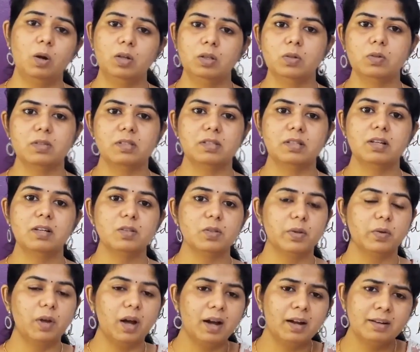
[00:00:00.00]
all those things,
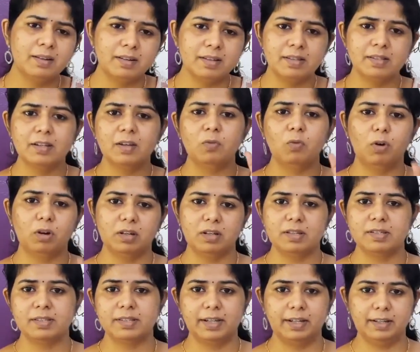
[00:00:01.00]
you have to understand what
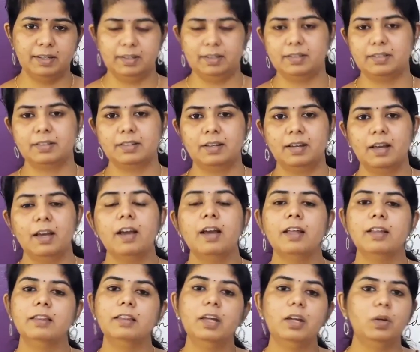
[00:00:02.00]
is said in it.
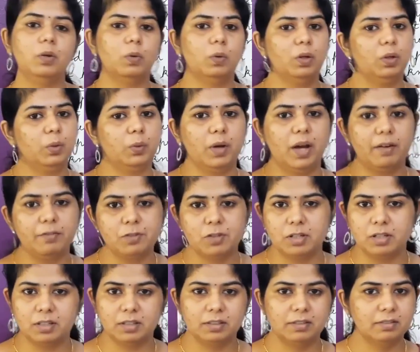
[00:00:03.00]
Then only you have
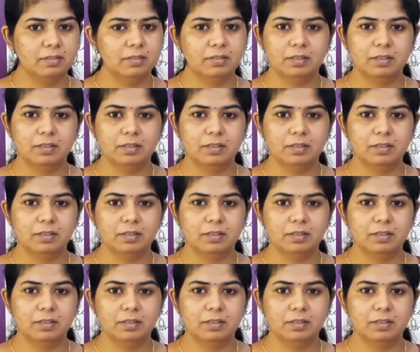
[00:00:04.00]
to learn.